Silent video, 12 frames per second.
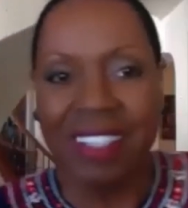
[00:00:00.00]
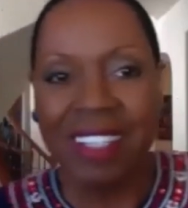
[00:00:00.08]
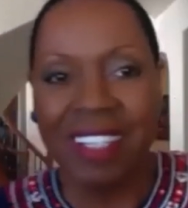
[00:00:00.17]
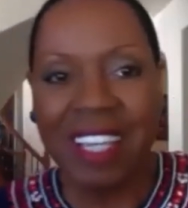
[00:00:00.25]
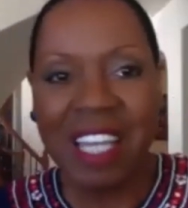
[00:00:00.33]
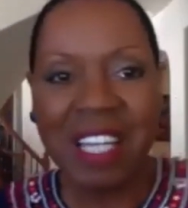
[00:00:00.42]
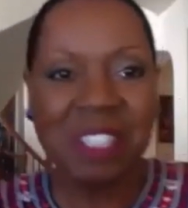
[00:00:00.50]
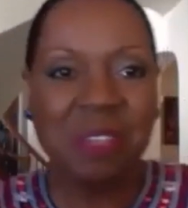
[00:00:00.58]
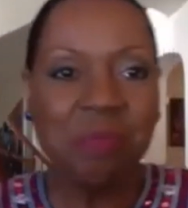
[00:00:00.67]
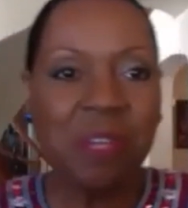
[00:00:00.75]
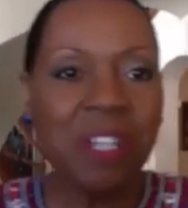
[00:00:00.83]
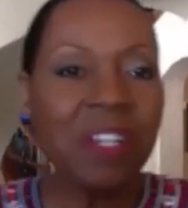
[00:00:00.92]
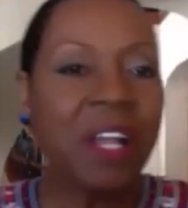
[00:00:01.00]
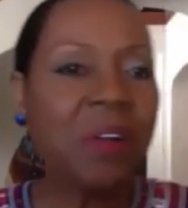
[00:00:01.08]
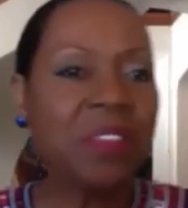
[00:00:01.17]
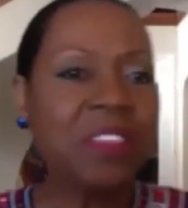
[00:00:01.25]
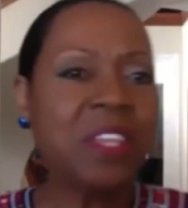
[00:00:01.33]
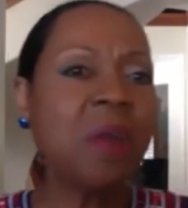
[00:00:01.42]
And as a mental
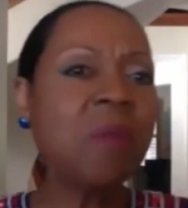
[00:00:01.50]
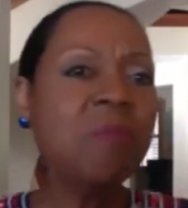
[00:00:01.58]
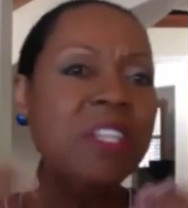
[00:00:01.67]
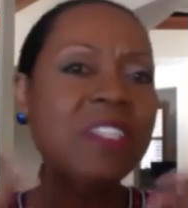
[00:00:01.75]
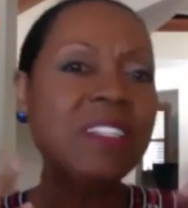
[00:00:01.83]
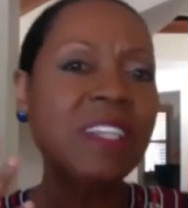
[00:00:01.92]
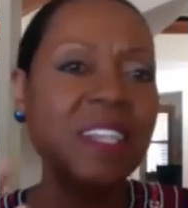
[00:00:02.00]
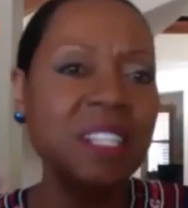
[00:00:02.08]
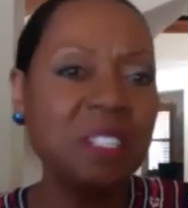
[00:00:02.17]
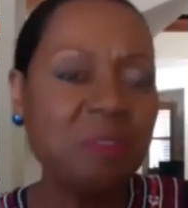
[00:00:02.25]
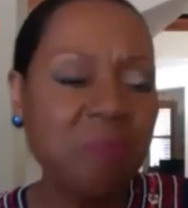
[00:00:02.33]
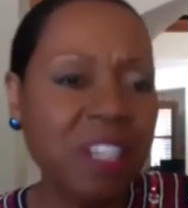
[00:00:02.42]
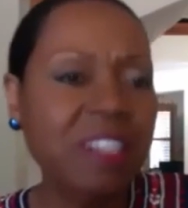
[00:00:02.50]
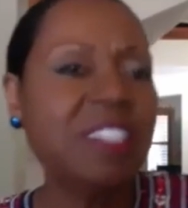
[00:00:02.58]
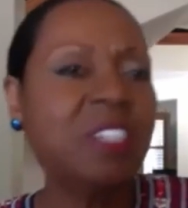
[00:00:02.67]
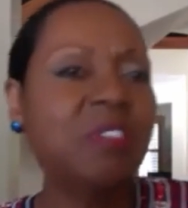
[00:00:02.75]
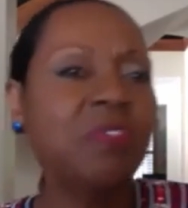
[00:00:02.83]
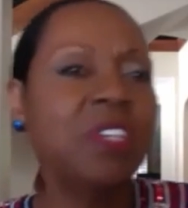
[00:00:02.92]
health therapist that has been in
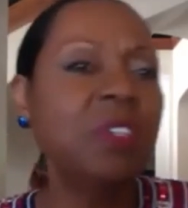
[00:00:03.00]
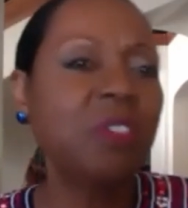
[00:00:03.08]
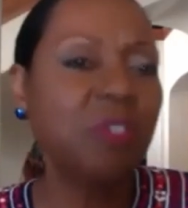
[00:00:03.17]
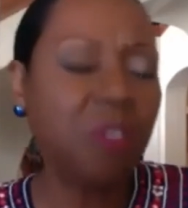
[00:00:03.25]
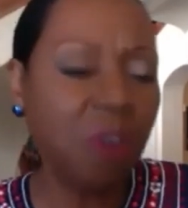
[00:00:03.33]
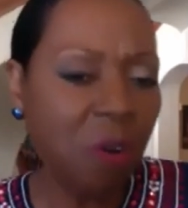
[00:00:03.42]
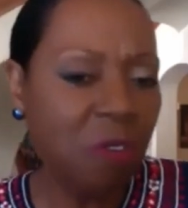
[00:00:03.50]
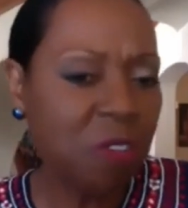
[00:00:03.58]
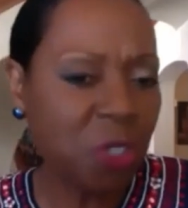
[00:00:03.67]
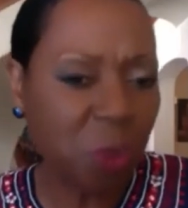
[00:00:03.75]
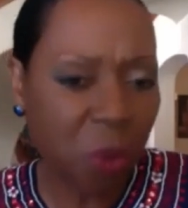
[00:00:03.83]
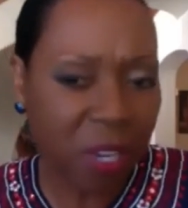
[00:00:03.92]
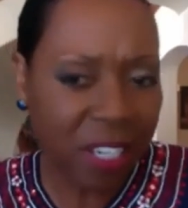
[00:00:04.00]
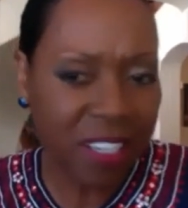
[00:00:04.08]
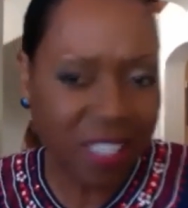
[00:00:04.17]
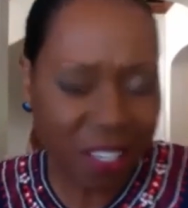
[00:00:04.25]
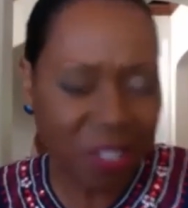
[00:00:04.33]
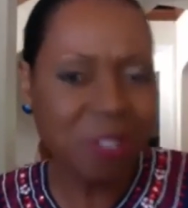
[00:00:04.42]
this field for over 20
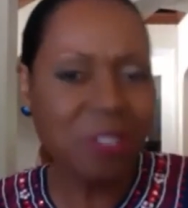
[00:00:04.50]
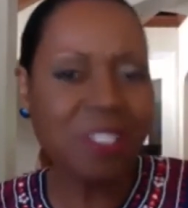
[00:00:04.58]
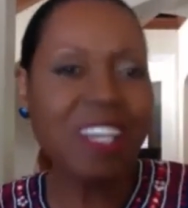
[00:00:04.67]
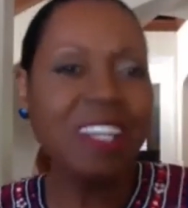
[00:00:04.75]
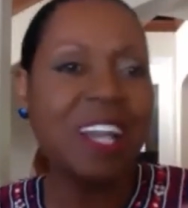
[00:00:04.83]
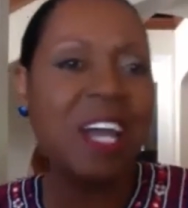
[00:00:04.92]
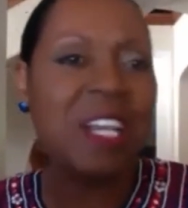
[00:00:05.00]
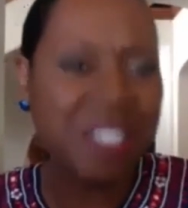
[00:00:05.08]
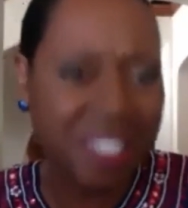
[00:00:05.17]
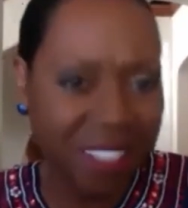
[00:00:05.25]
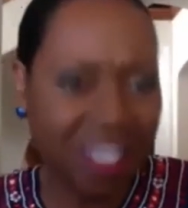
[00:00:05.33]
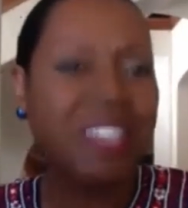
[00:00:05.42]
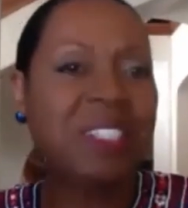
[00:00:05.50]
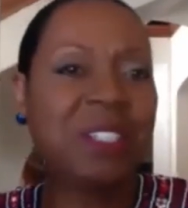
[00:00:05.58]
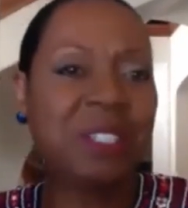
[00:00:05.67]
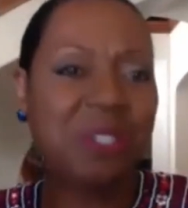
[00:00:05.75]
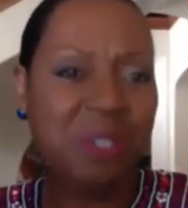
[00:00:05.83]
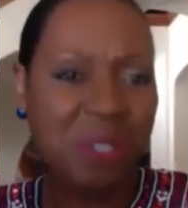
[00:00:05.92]
years, and I
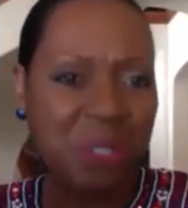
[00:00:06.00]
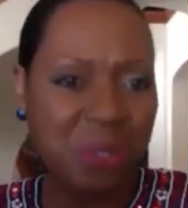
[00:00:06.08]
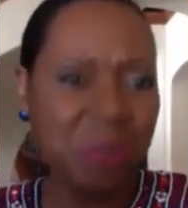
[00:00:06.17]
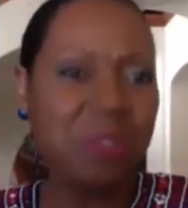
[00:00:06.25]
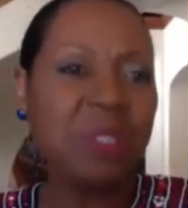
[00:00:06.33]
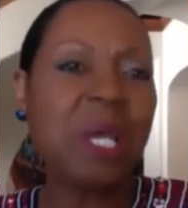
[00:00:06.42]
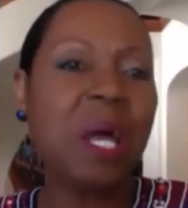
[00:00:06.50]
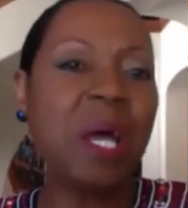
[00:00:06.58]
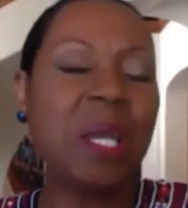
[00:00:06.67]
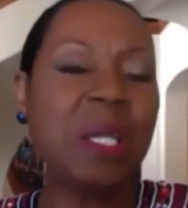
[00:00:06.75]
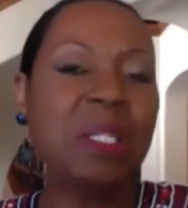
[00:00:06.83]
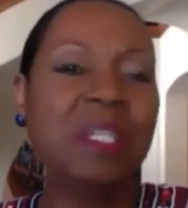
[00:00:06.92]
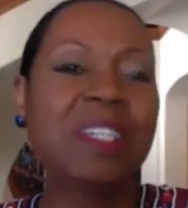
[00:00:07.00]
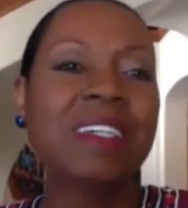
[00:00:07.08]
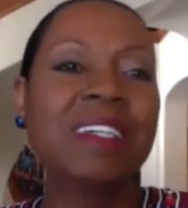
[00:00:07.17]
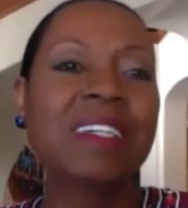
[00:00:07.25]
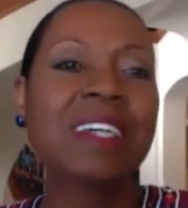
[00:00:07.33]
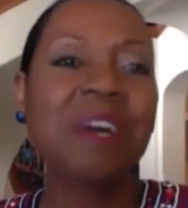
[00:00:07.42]
assessed suicide,
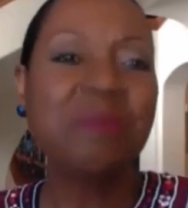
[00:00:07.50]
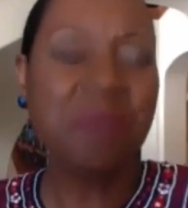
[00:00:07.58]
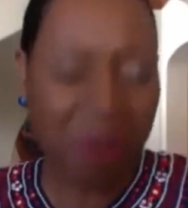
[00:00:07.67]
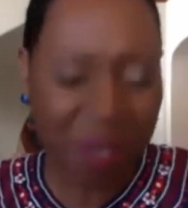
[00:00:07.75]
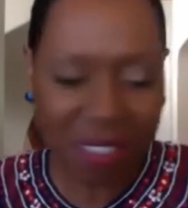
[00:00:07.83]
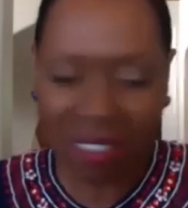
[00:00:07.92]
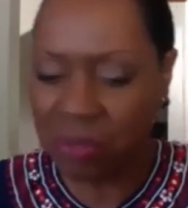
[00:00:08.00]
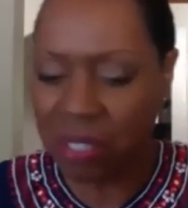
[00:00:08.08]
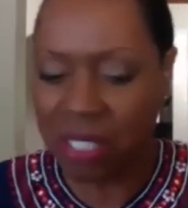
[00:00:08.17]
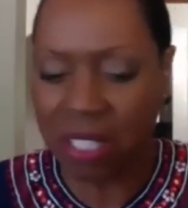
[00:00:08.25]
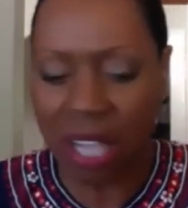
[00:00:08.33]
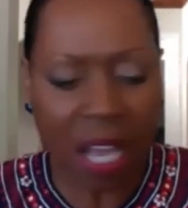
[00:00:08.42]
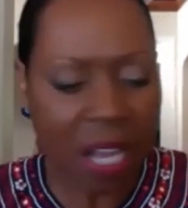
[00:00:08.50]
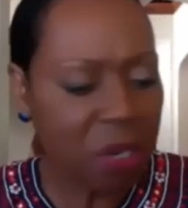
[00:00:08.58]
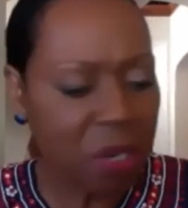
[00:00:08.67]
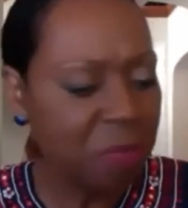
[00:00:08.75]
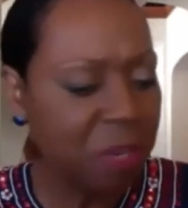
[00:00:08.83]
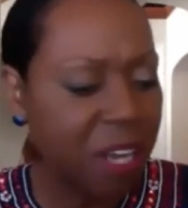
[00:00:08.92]
I'm currently
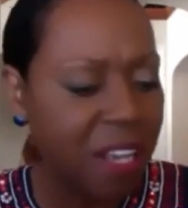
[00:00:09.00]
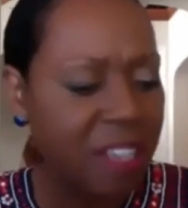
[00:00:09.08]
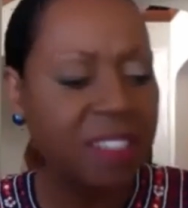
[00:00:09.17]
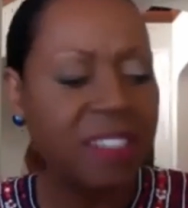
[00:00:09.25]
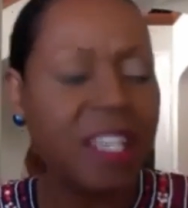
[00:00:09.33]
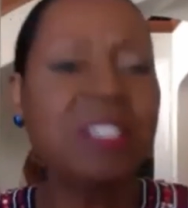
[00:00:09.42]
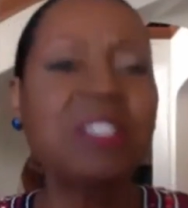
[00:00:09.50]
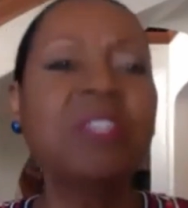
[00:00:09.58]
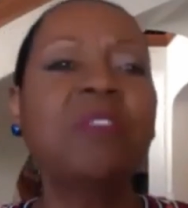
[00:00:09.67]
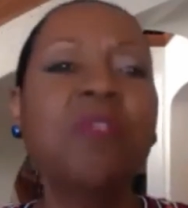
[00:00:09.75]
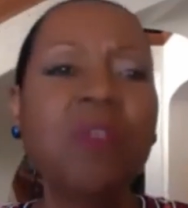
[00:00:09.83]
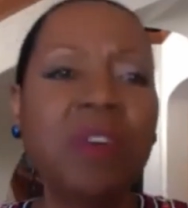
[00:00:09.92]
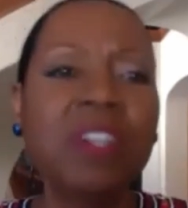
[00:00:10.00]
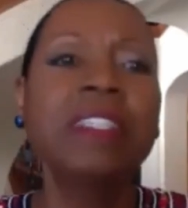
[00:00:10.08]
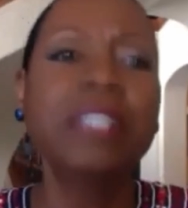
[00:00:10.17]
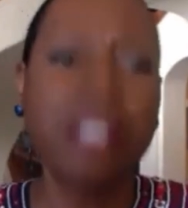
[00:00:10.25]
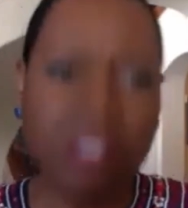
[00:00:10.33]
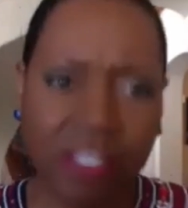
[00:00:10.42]
retired, but I assessed it for a
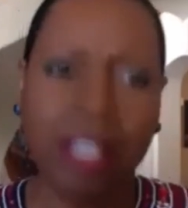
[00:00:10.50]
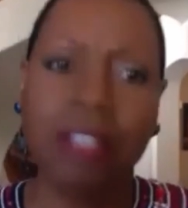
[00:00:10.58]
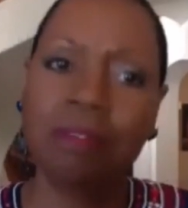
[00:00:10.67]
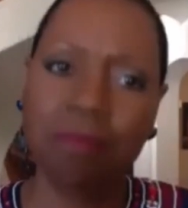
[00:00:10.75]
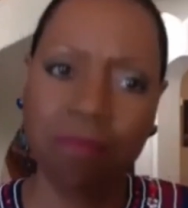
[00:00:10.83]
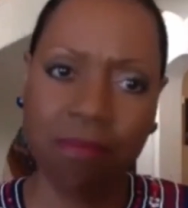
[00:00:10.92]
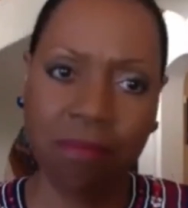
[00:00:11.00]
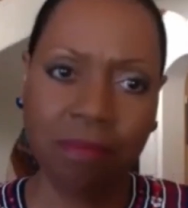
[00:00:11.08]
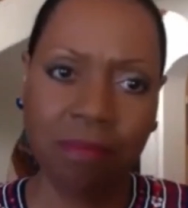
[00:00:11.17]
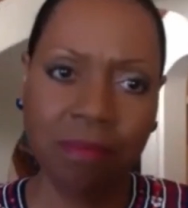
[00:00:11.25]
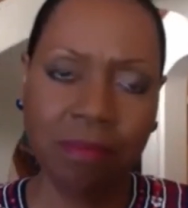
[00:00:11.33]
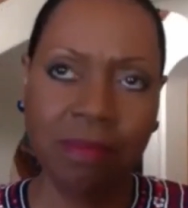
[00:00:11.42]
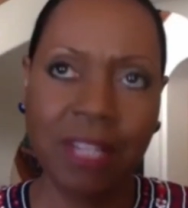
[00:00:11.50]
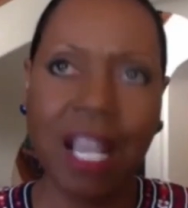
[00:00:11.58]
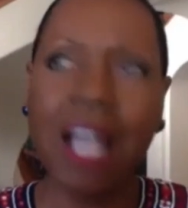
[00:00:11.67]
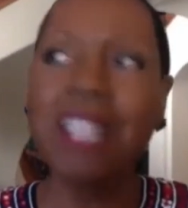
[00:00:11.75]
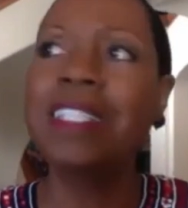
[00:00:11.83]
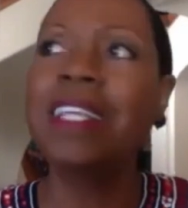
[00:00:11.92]
living.
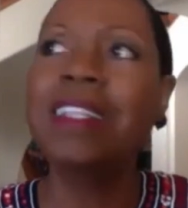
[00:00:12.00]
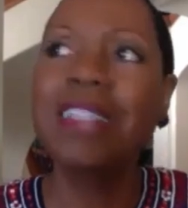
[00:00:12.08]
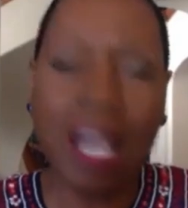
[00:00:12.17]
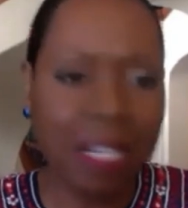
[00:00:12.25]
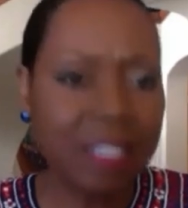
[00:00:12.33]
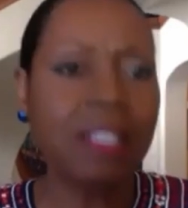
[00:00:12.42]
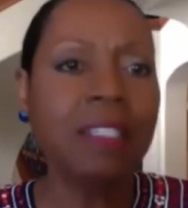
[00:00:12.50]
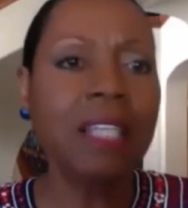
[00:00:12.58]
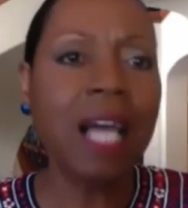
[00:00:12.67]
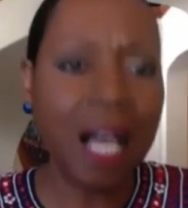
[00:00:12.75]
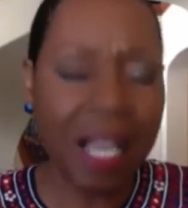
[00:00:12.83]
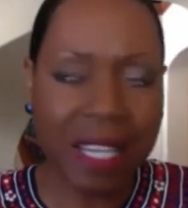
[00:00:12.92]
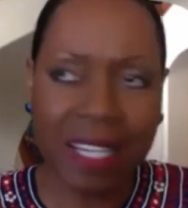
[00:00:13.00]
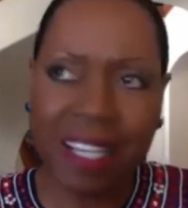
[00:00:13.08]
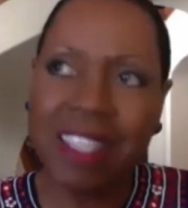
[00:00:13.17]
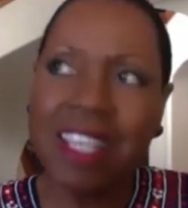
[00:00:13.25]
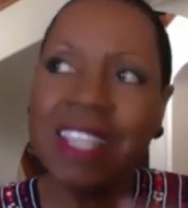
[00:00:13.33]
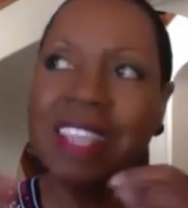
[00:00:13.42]
I said is a lie, and I
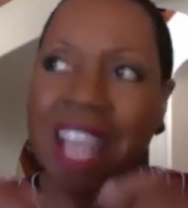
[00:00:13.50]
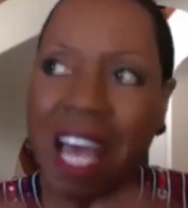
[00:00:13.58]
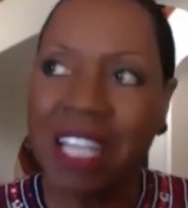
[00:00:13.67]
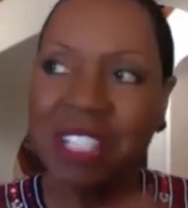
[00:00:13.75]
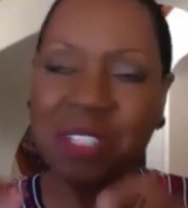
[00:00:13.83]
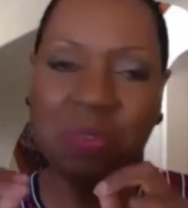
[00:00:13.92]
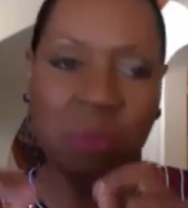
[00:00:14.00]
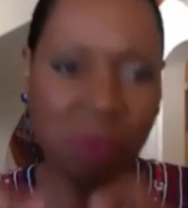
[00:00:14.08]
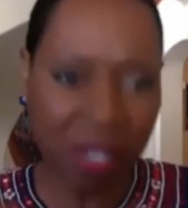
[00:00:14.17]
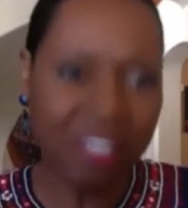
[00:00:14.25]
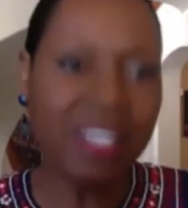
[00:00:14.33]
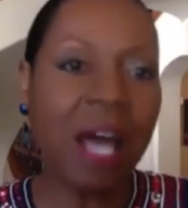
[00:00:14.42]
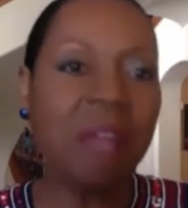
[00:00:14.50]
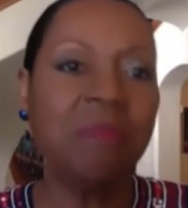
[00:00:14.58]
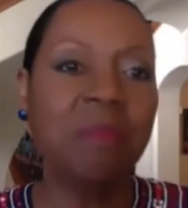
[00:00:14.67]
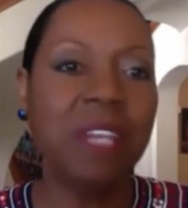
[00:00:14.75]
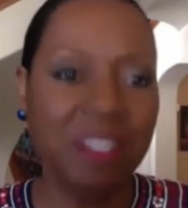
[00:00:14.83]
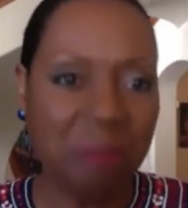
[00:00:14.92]
think that is what got
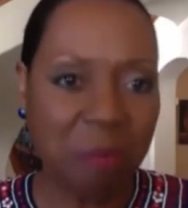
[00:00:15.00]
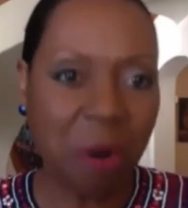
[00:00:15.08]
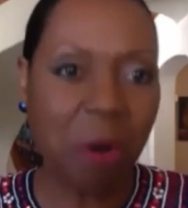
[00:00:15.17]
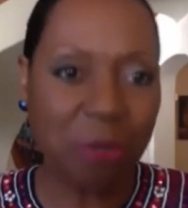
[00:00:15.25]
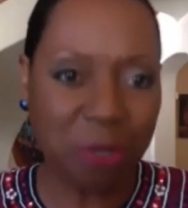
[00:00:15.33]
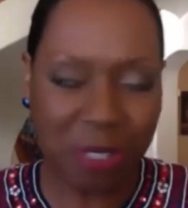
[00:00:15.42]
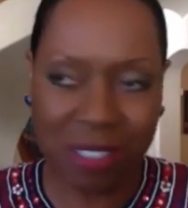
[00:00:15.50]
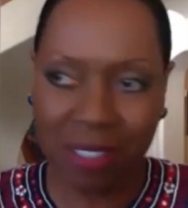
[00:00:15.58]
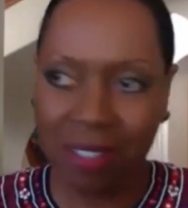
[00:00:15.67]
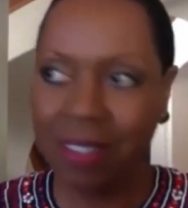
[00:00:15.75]
me the most.